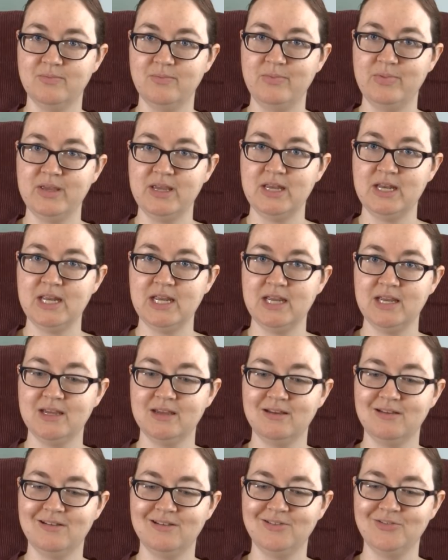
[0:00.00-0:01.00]

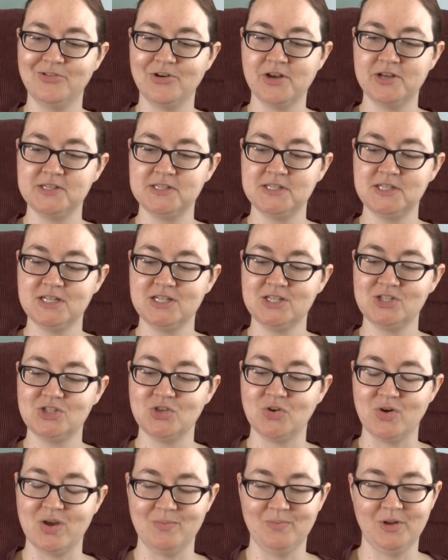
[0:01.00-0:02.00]
beading on cross stitch,
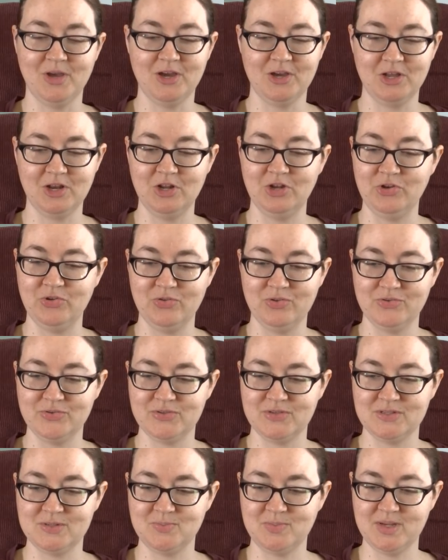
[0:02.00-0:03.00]
so I'm not going to do
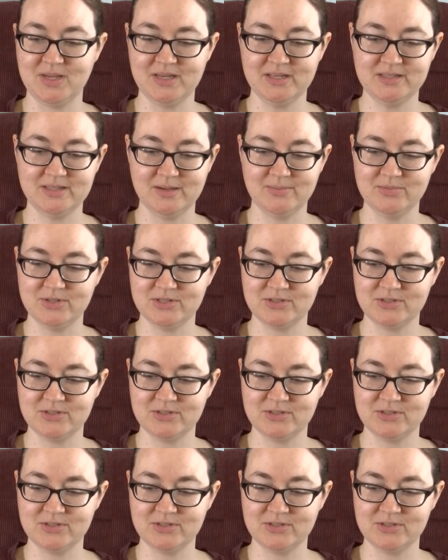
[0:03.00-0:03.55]
those as beads.